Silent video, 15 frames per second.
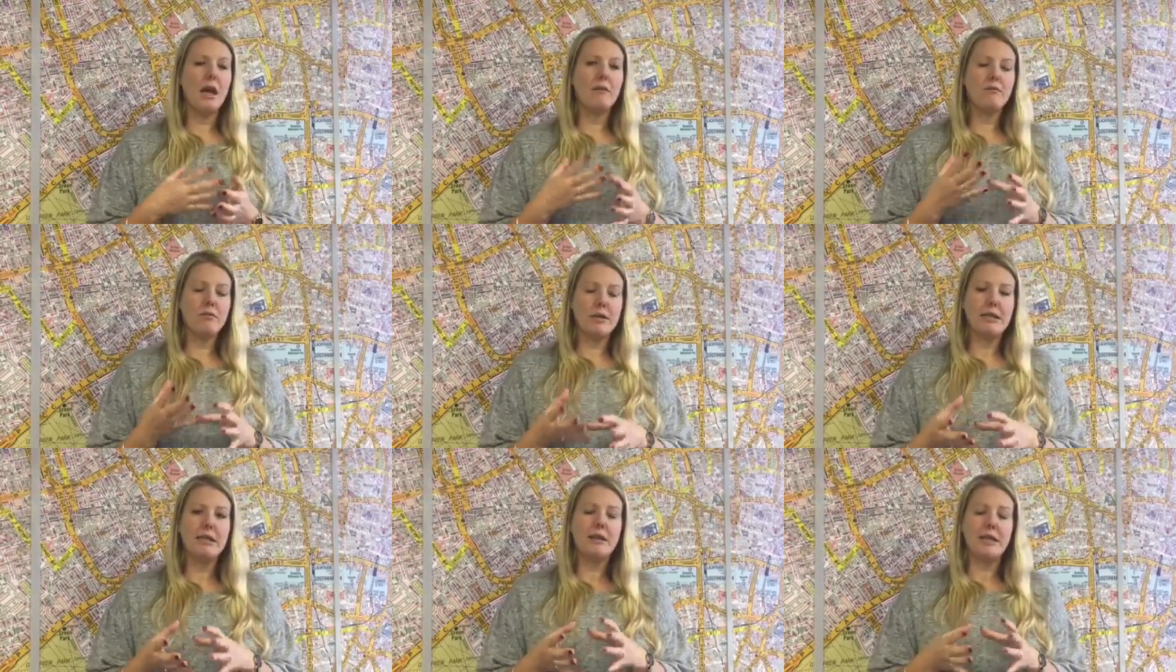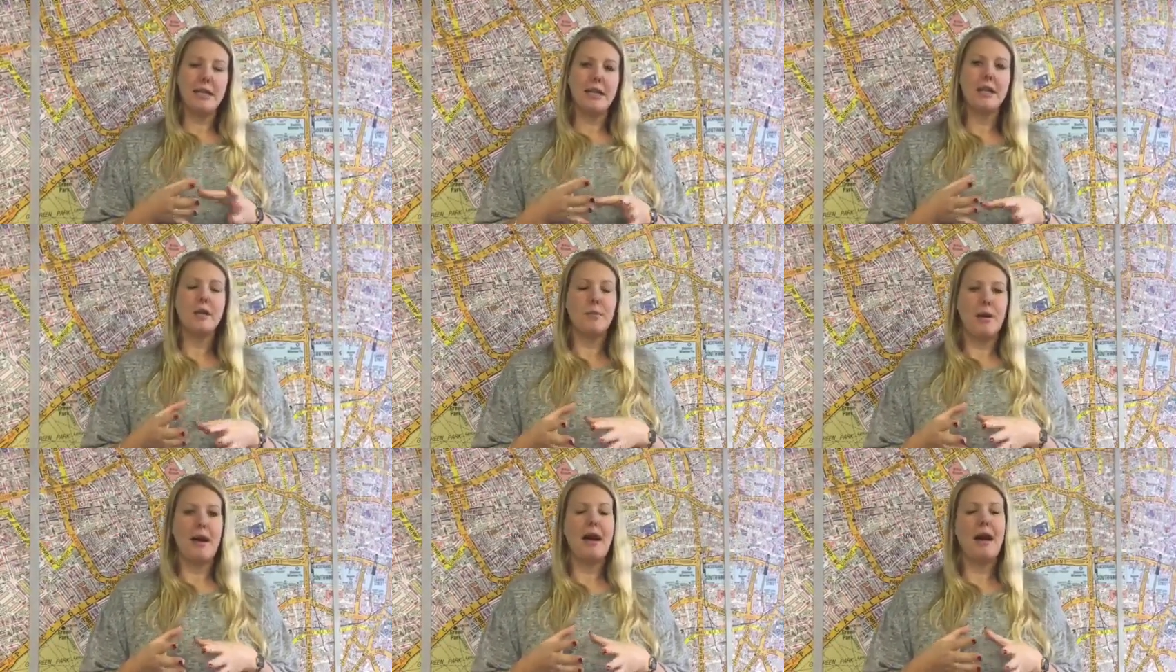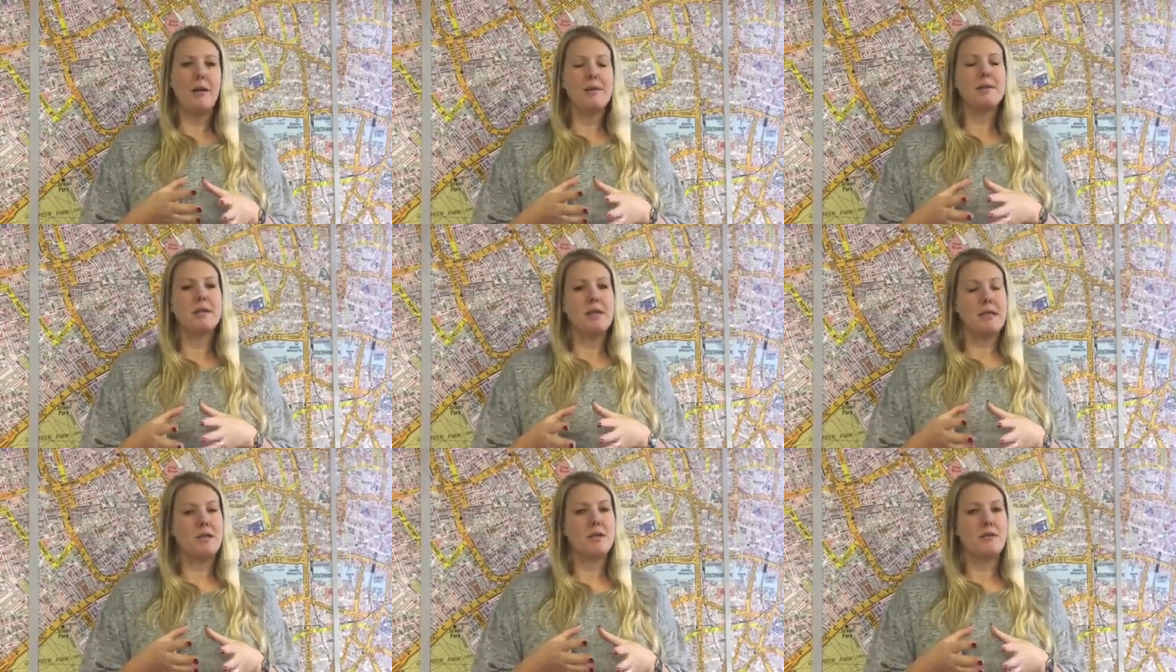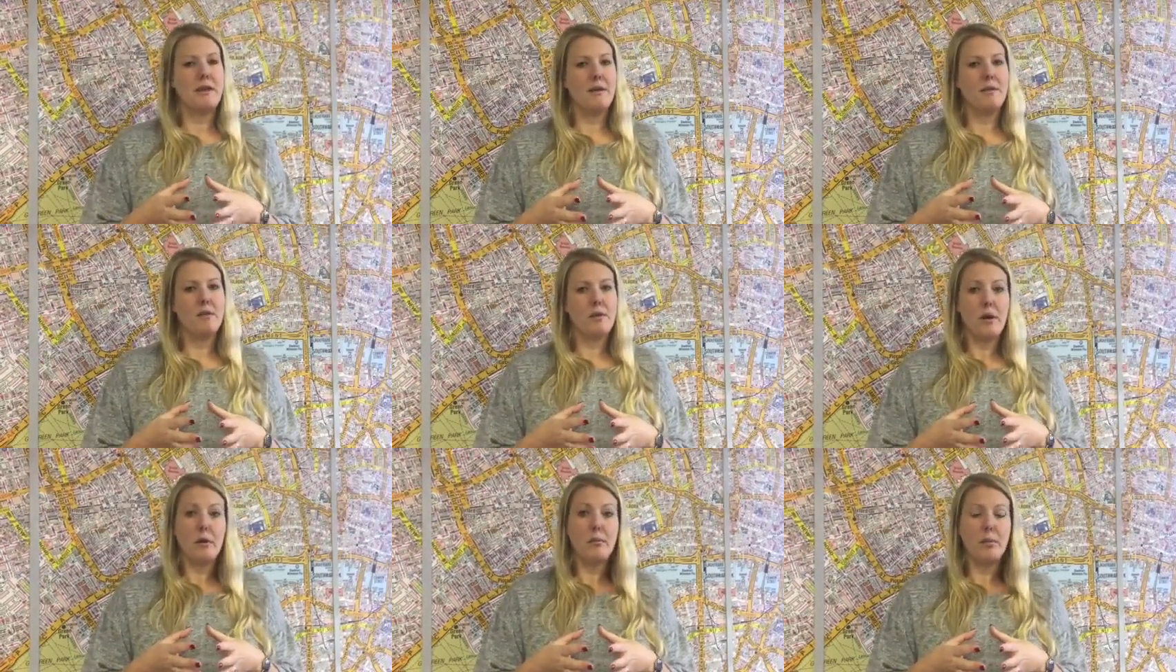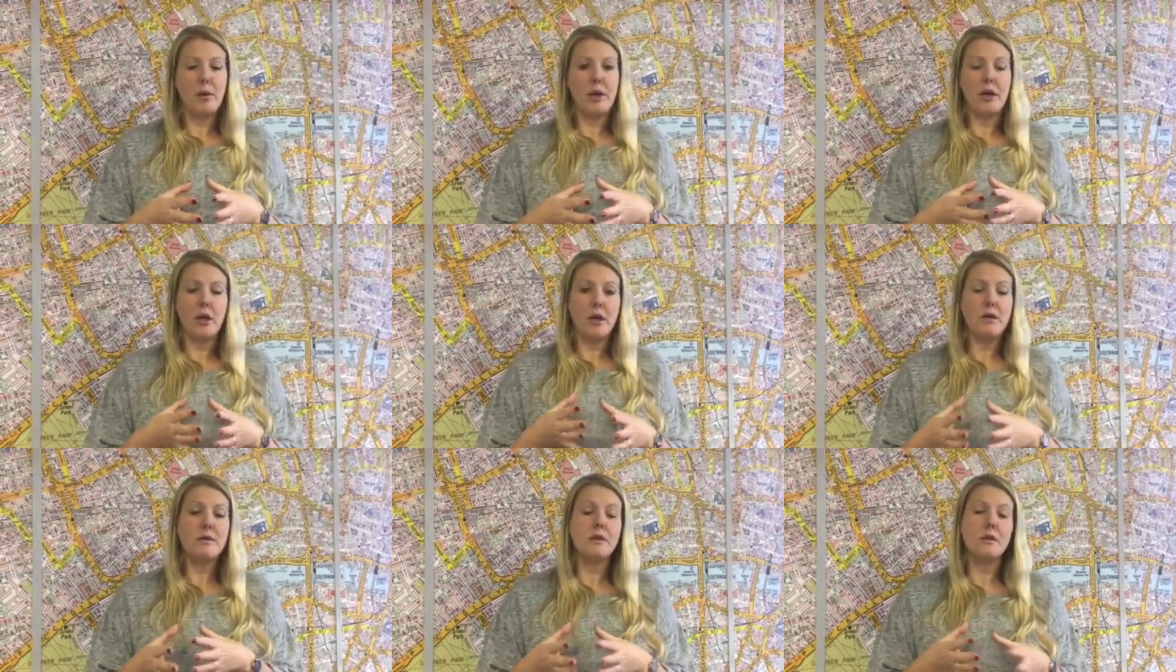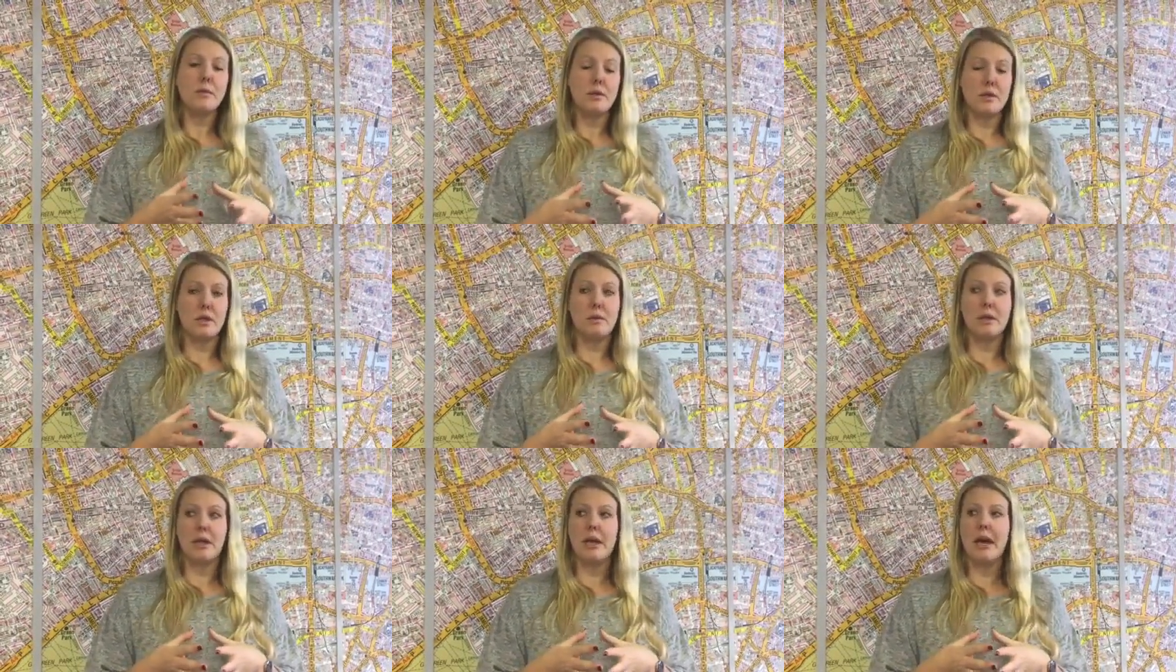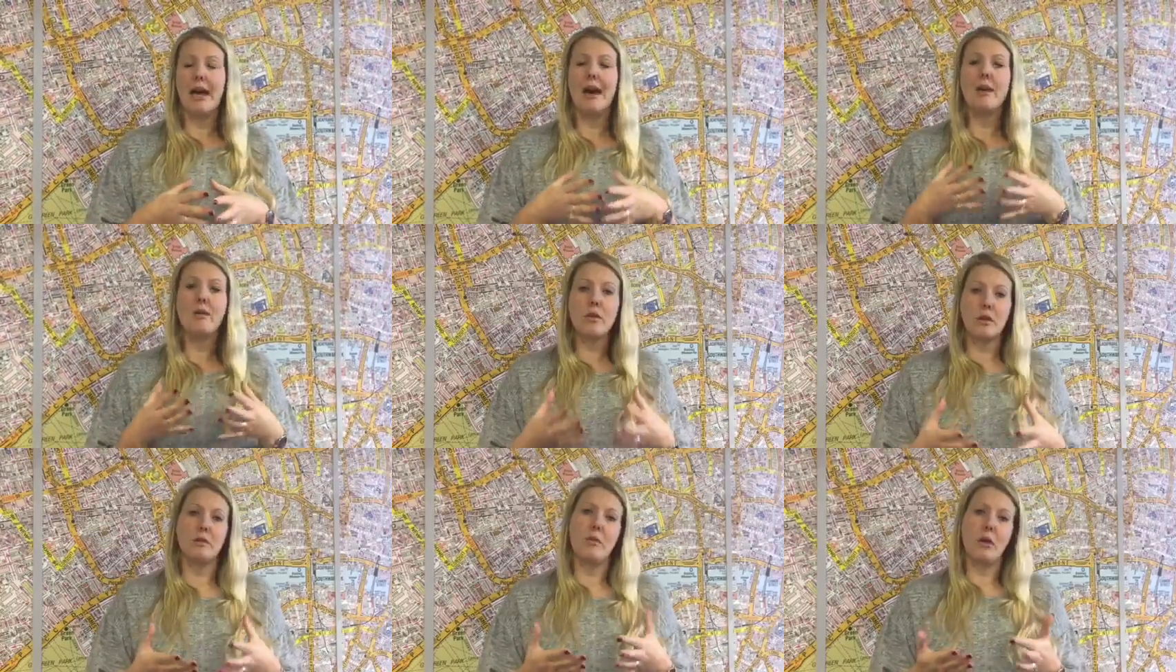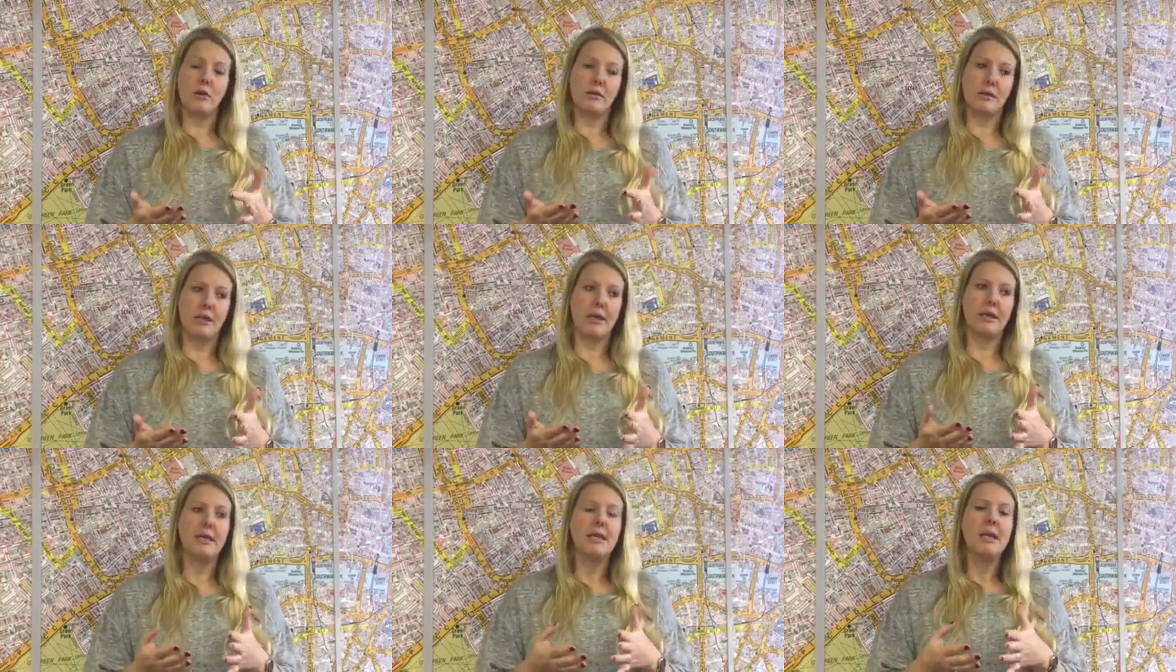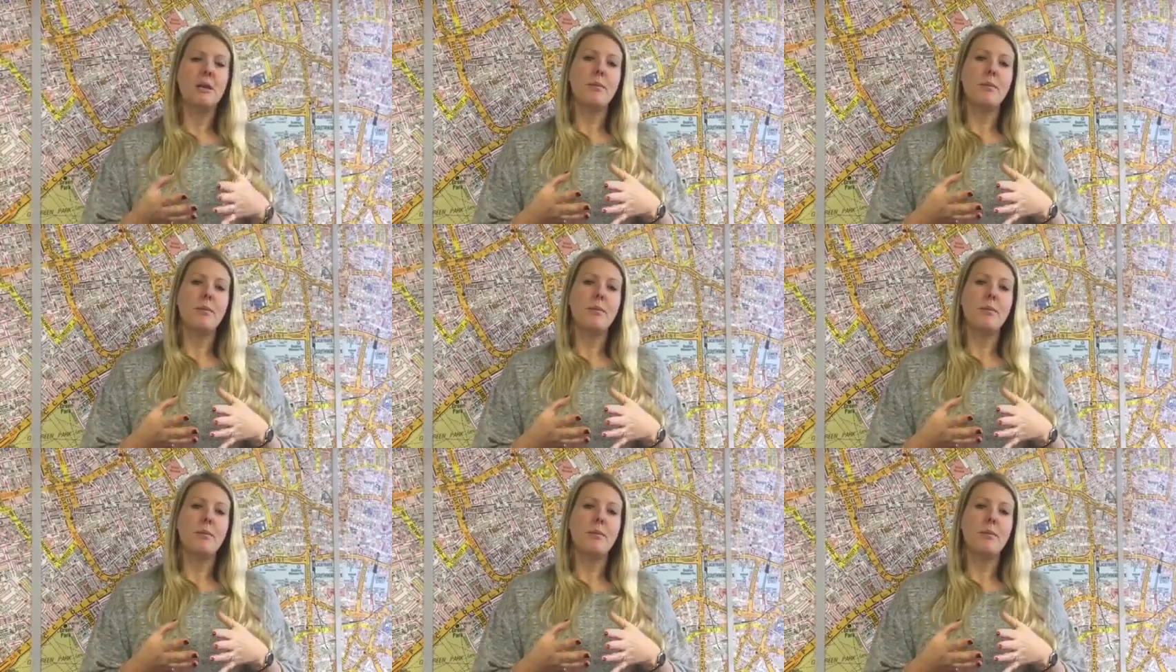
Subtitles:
And really thinking about how it's going to integrate with your company, who's going to be doing it, how you're going to ask it,